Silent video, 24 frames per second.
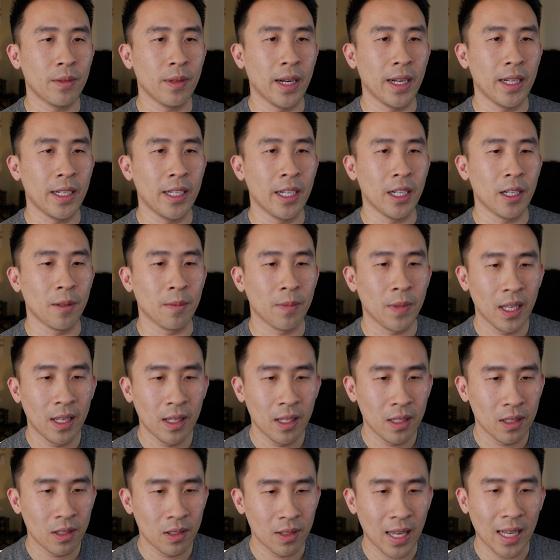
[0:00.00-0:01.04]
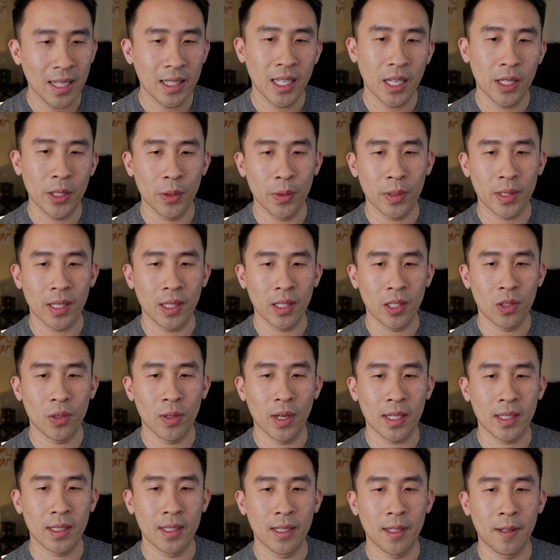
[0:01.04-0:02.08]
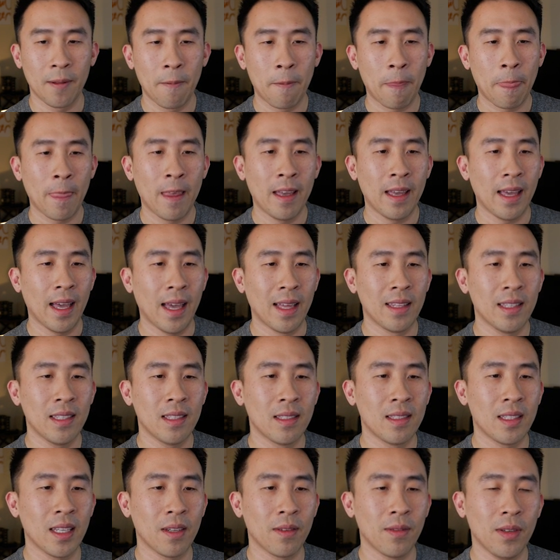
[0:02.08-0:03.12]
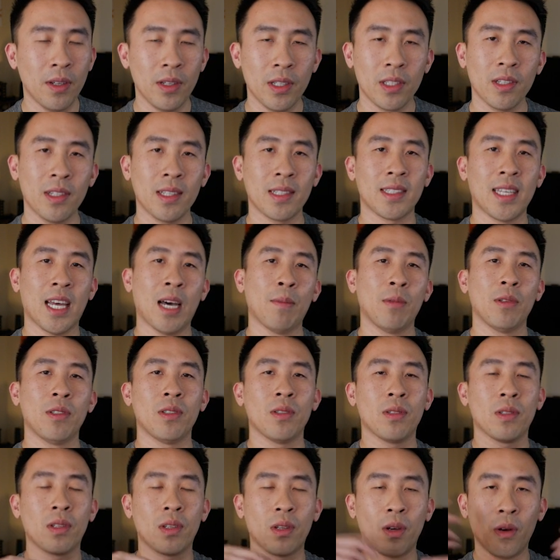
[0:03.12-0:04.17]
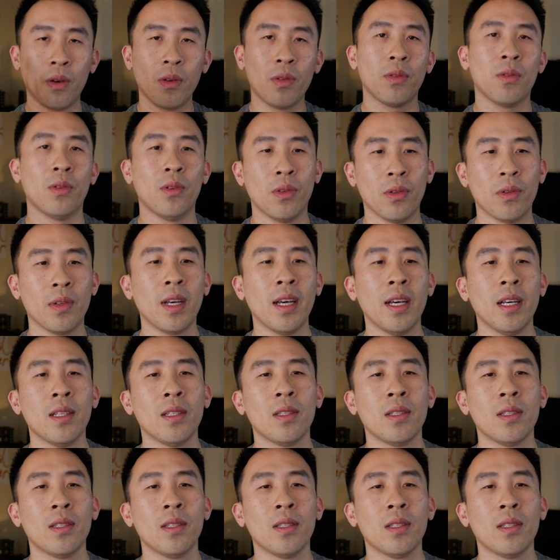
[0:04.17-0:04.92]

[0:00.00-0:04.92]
right here. So that's how you would construct it. And this is a very good example to go through